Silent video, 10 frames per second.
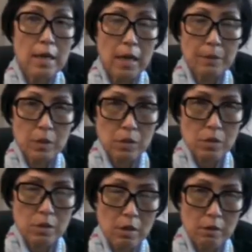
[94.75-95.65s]
I'm going
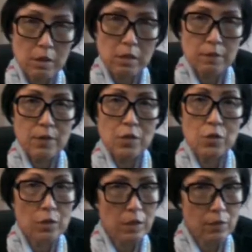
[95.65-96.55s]
to talk
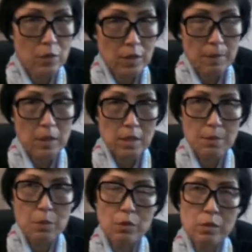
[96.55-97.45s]
individual, give you some
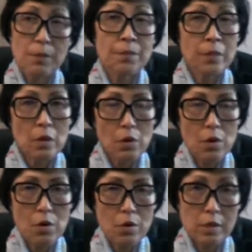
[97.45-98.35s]
examples.
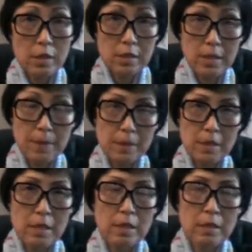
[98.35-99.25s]
Or the
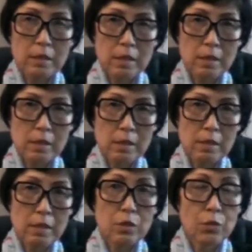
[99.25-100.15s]
septic
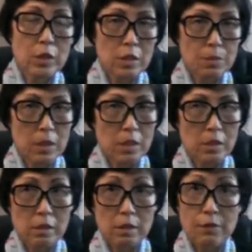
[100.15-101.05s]
diseases, which means
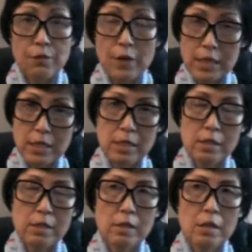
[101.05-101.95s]
the
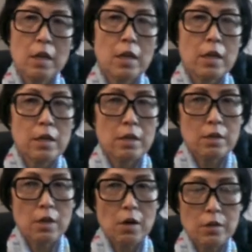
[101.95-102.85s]
infections either
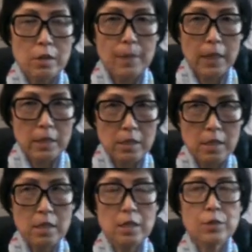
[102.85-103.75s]
caused
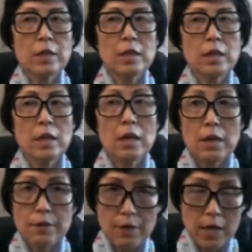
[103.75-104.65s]
bacteria,
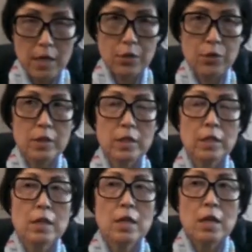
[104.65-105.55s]
viral,
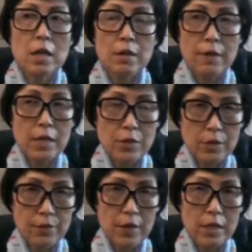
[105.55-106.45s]
a viral
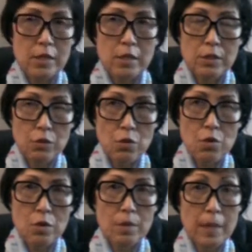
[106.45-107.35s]
infection,
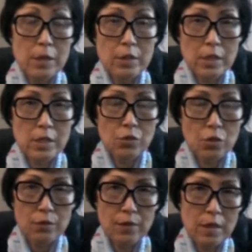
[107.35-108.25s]
or parasites
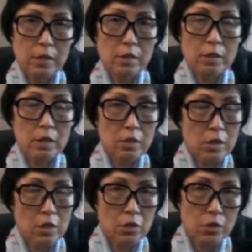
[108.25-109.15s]
or fungus, etc.